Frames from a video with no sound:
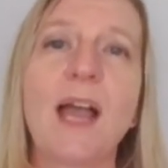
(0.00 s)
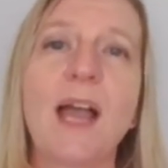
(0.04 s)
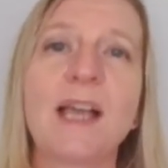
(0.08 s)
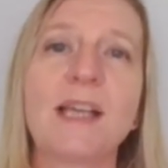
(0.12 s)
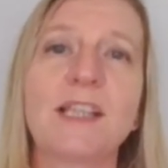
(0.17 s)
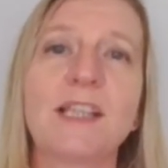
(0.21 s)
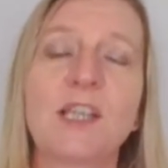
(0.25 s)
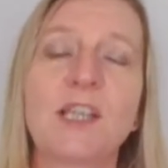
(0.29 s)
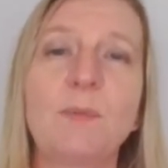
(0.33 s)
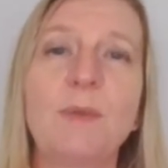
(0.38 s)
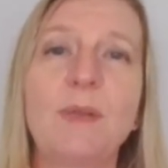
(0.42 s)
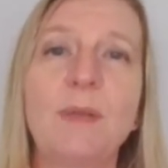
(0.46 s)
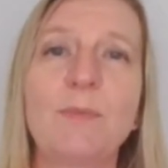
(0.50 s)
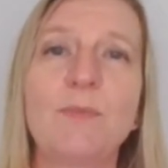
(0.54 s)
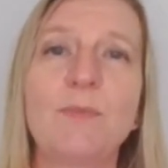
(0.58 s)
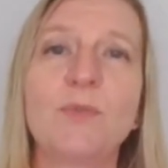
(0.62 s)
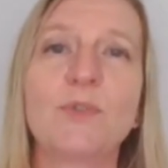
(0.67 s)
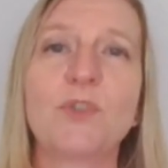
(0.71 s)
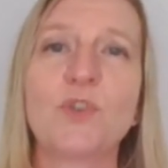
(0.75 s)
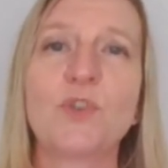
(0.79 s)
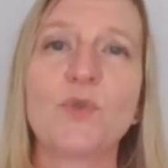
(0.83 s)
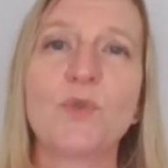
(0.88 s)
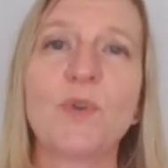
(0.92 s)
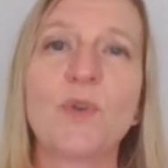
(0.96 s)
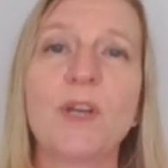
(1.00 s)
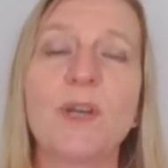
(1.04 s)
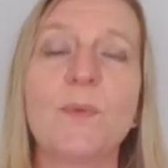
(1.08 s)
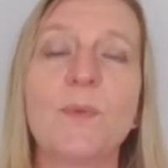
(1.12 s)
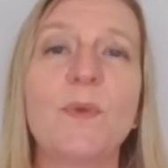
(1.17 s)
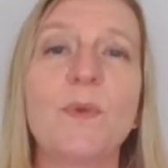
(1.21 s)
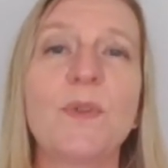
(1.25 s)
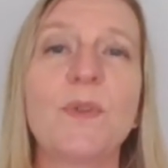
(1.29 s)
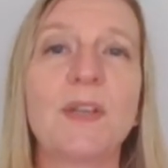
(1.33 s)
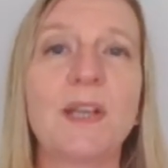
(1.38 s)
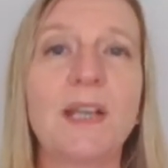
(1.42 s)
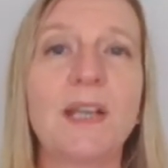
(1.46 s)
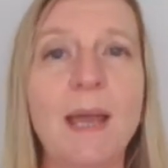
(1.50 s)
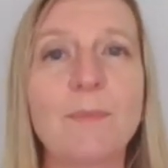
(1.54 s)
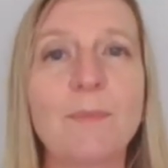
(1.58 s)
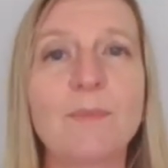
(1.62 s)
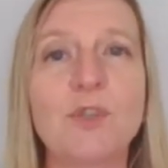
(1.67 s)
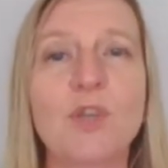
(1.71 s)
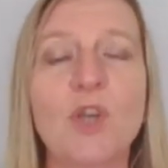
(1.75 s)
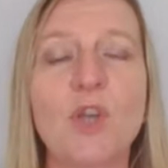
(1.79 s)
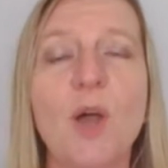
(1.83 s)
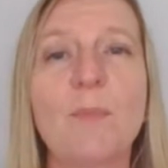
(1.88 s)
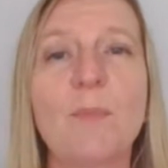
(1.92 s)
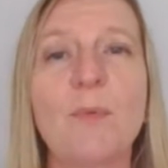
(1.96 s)
ask people to join with a
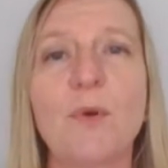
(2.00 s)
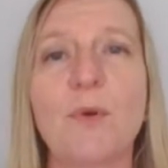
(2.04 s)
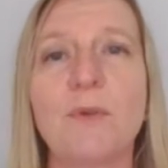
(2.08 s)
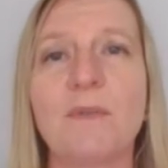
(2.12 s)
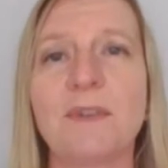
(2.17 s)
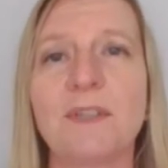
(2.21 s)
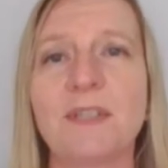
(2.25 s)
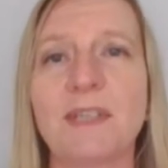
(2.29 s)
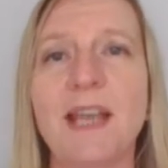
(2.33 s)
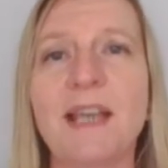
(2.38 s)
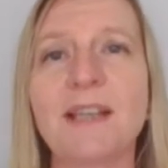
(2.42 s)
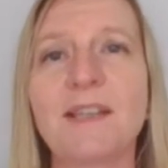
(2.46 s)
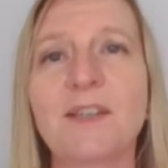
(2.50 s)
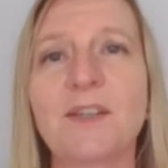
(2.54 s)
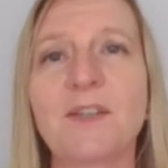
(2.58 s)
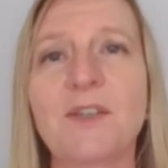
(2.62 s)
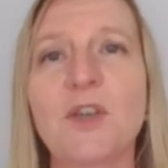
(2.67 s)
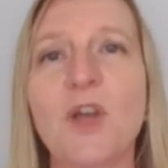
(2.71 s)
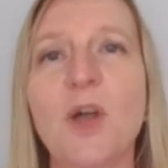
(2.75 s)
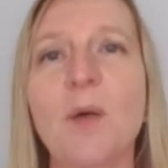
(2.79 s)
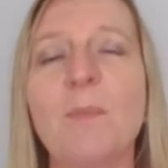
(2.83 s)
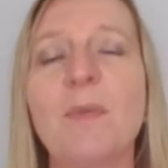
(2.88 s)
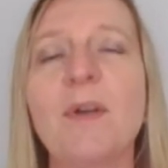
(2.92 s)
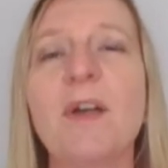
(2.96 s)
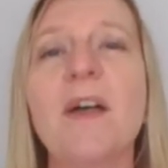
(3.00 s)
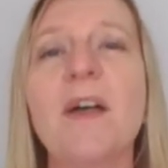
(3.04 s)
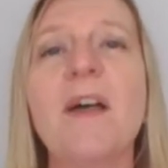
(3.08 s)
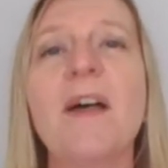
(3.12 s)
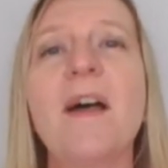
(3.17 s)
laptop or a desktop